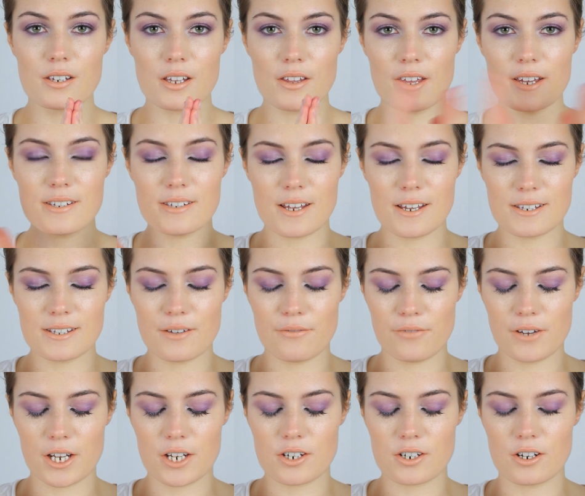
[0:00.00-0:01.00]
So this is the
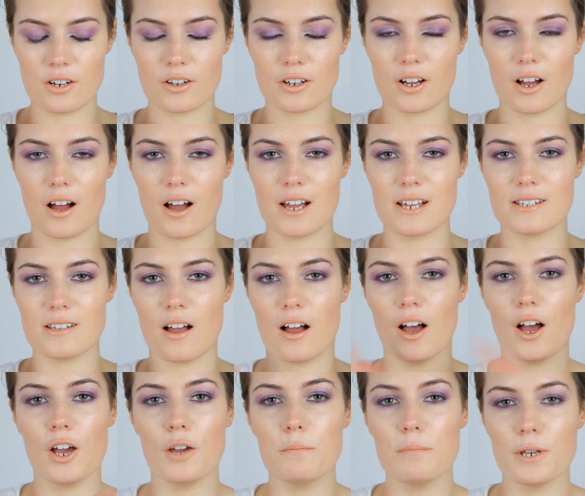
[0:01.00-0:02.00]
finished look, guys. I
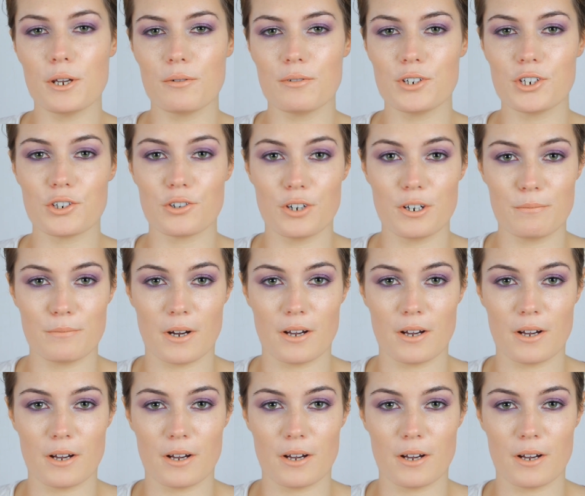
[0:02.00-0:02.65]
hope you enjoyed